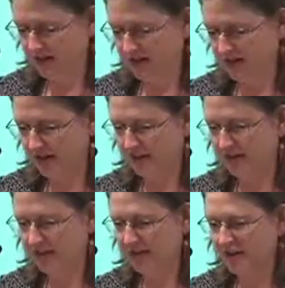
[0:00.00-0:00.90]

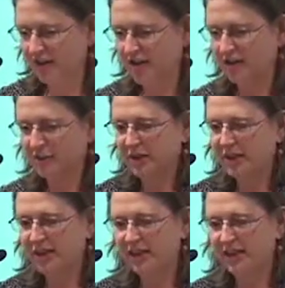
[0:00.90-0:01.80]
Colin
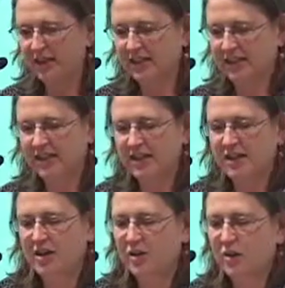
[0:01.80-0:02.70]
McClay said,
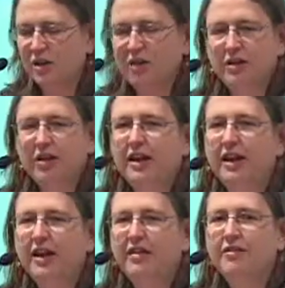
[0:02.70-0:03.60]
well, you need to
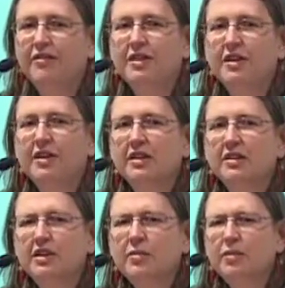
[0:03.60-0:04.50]
have
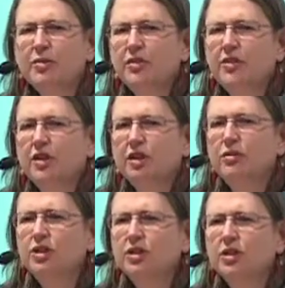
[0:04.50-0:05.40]
some number of
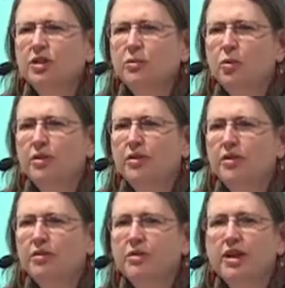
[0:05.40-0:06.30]
conclusions, more
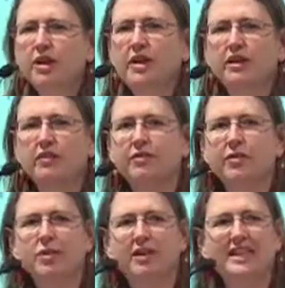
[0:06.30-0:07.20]
than 3 and
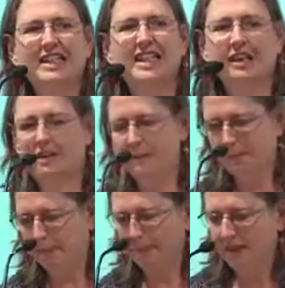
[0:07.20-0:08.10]
fewer than 10.
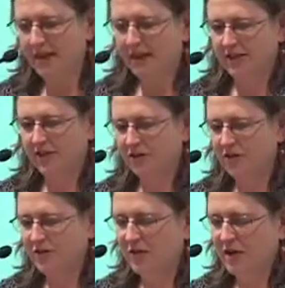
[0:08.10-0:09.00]

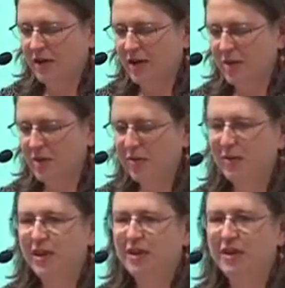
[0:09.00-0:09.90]
So I came up
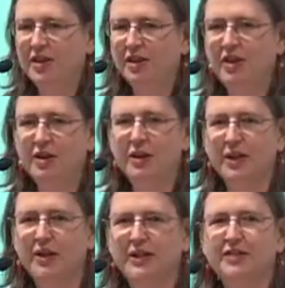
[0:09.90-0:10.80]
with a
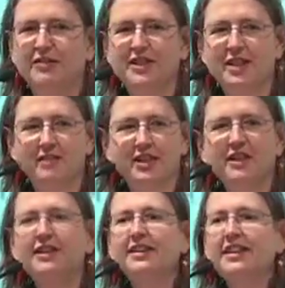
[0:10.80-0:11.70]
quick list of
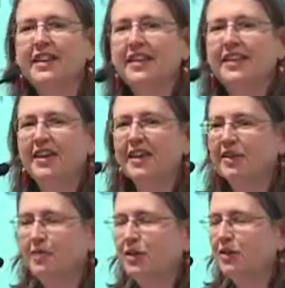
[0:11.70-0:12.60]
7 that
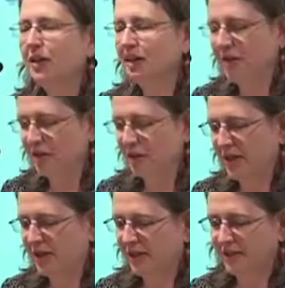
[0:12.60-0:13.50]
I've been trying to sell my
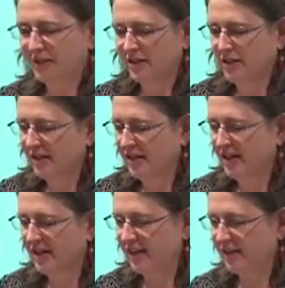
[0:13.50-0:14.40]
colleagues on,
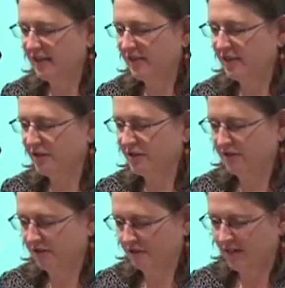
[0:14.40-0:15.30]
and they're sort of,